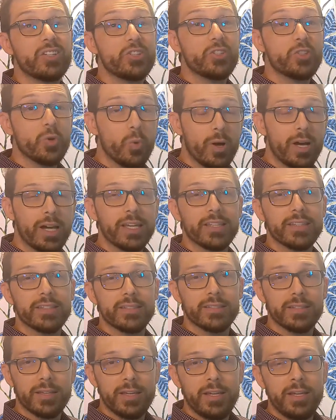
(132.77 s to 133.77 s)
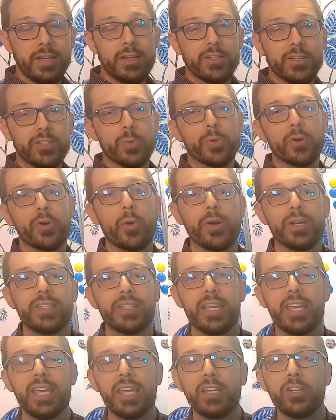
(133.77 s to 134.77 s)
twice. So we're going
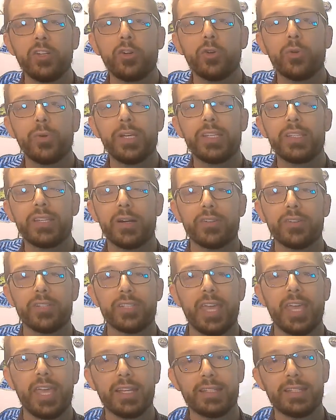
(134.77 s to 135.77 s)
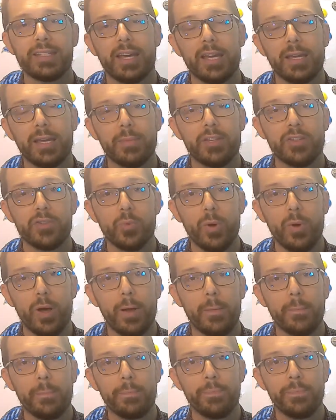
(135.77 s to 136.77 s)
to increase our scan time as
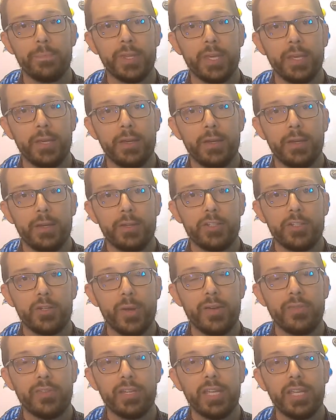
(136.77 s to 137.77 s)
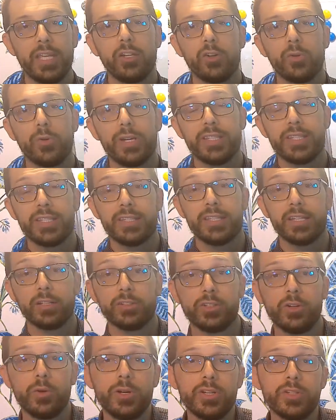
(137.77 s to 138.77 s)
well. So we have an increase in
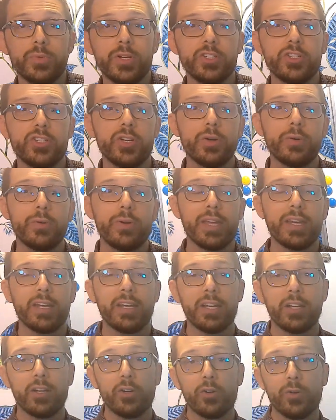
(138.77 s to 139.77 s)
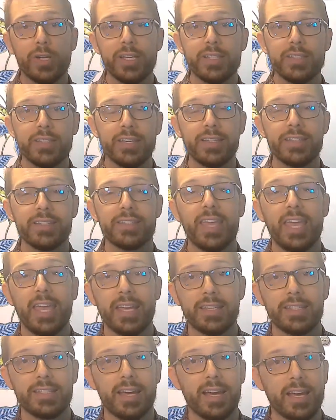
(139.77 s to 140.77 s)
signal-to-noise ratio and an increase in
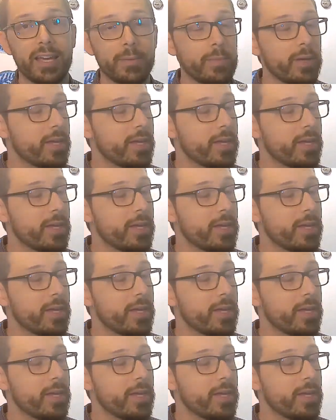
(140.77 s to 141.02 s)
scan time